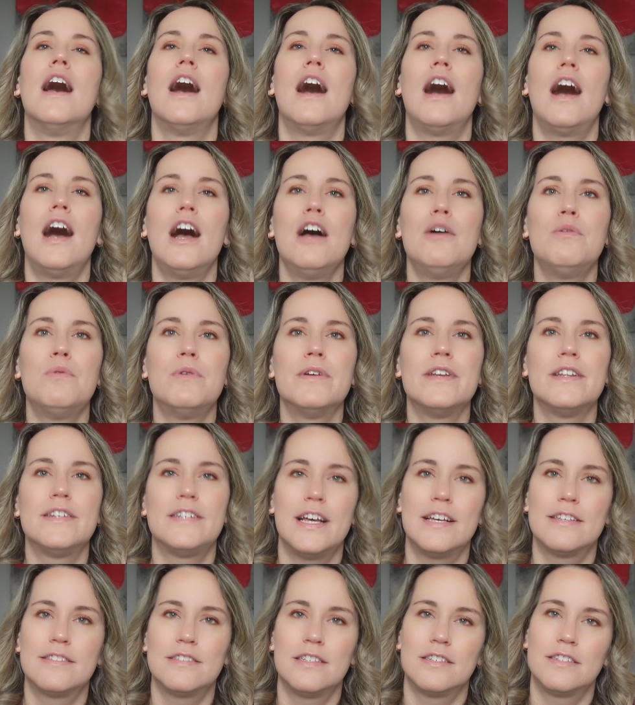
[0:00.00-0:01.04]
I want to
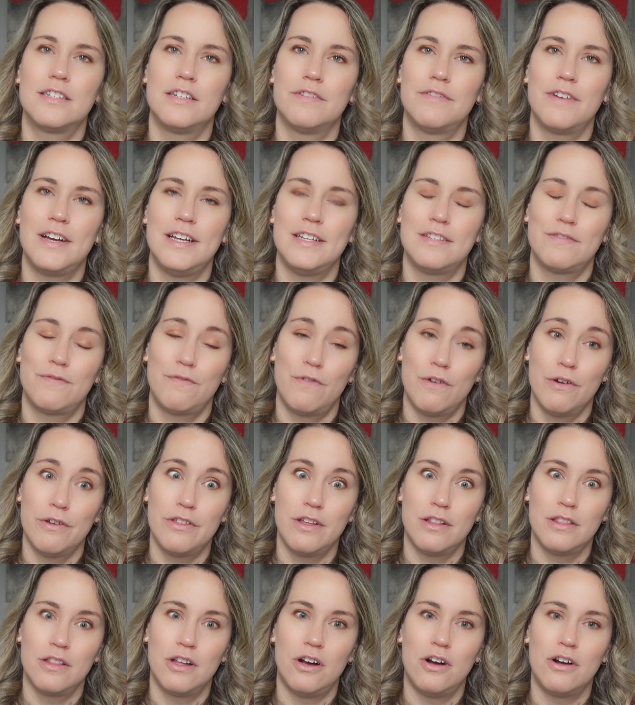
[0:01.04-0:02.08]
test this device for
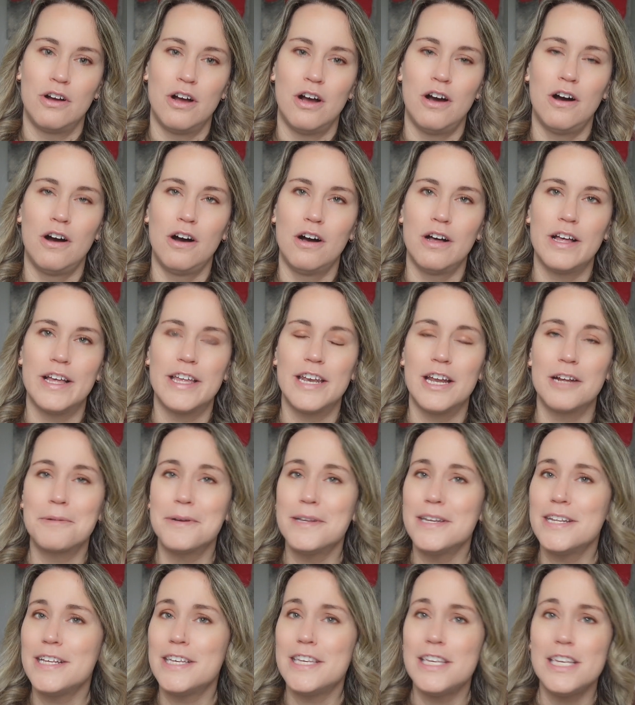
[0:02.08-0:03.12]
the long haul and I'm
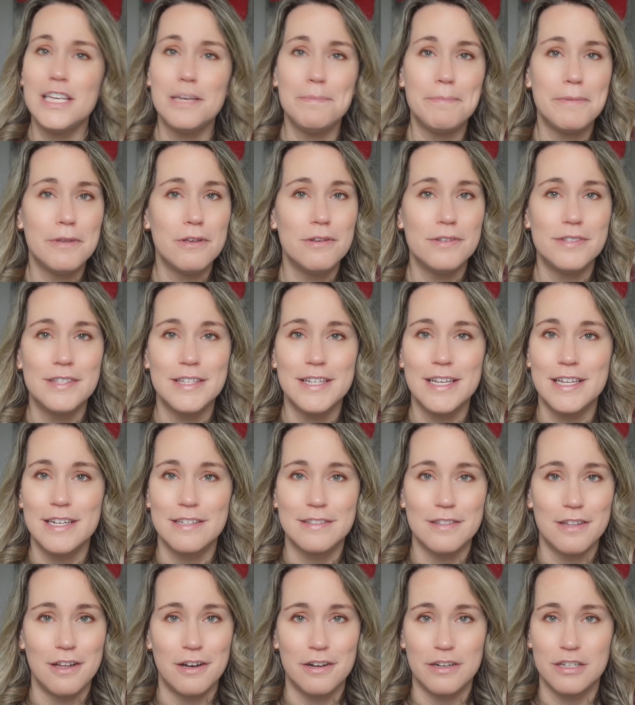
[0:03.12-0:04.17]
going to keep using it
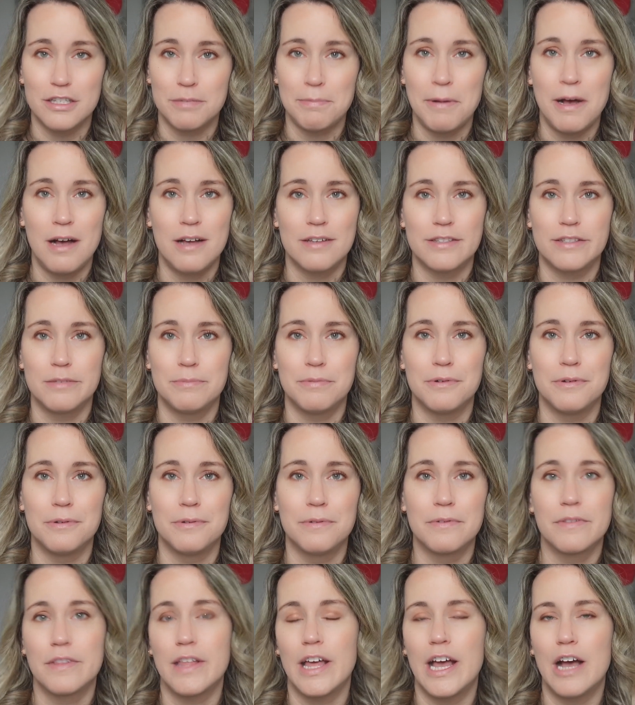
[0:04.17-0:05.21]
as long as possible.
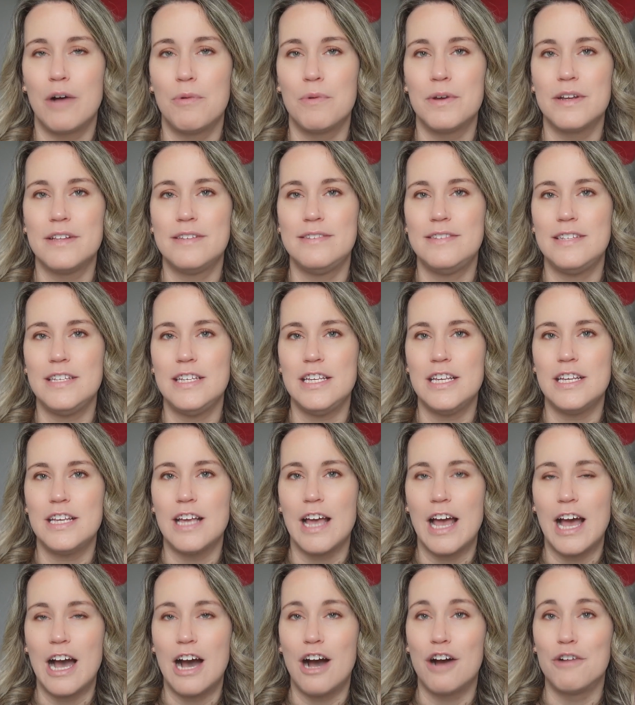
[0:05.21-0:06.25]
I want to see
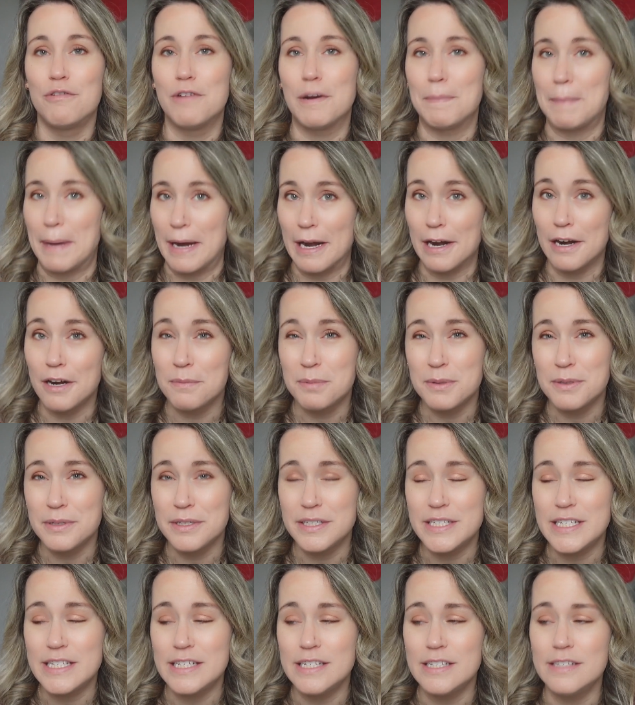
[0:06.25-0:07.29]
how repairable
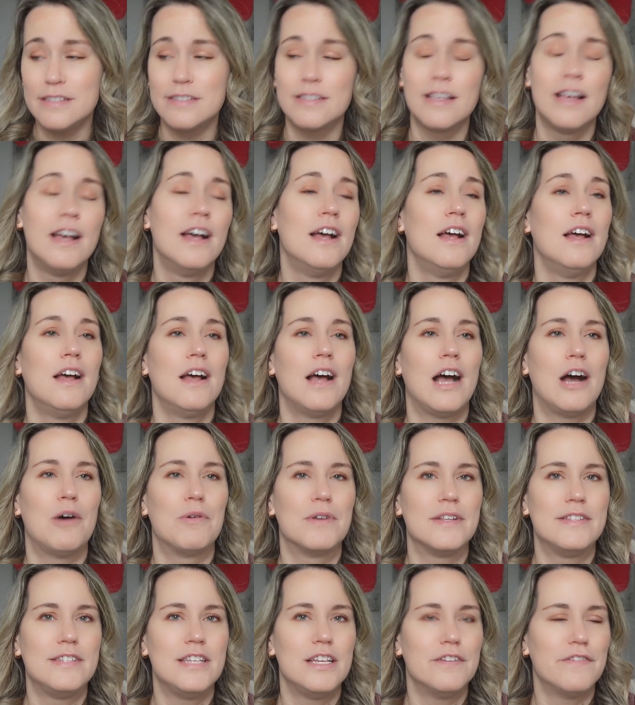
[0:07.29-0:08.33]
it is. I
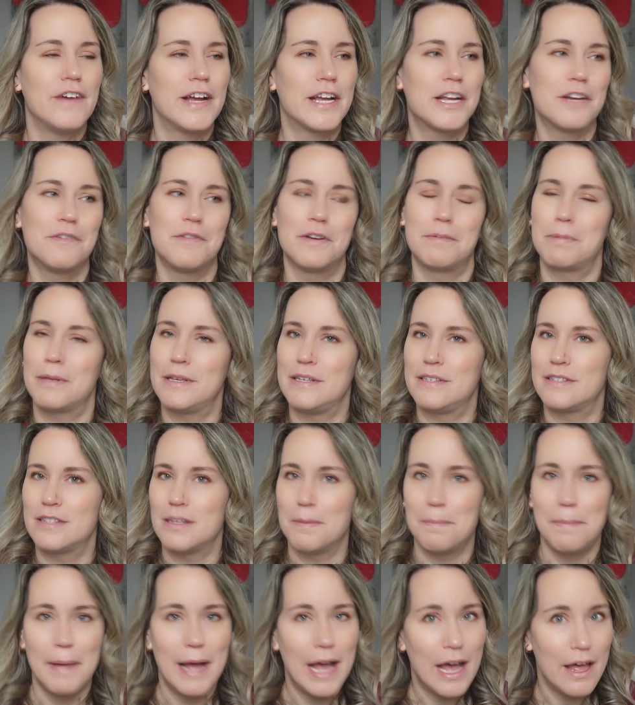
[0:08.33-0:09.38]
want to see if I can replace the
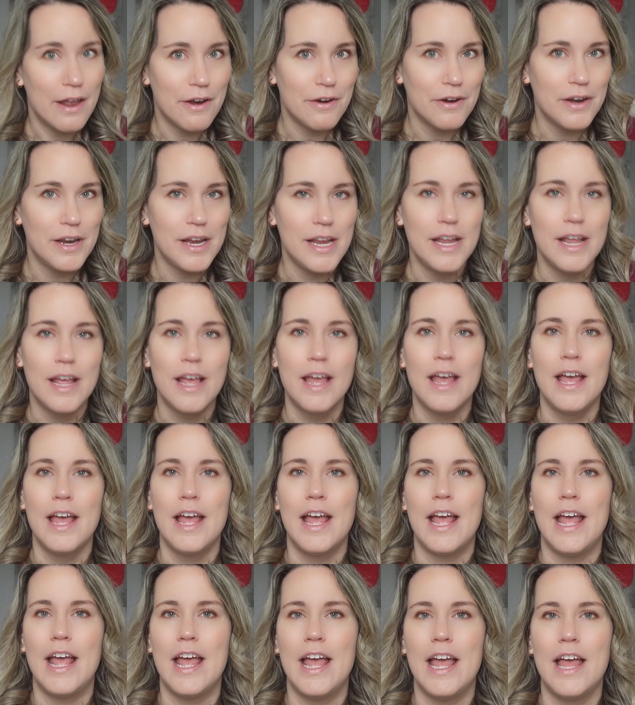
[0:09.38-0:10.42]
battery,
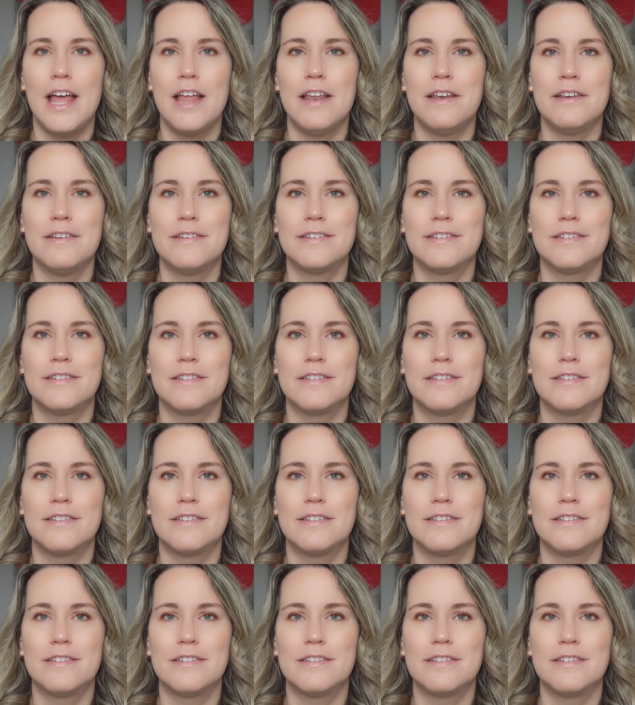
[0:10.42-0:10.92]
and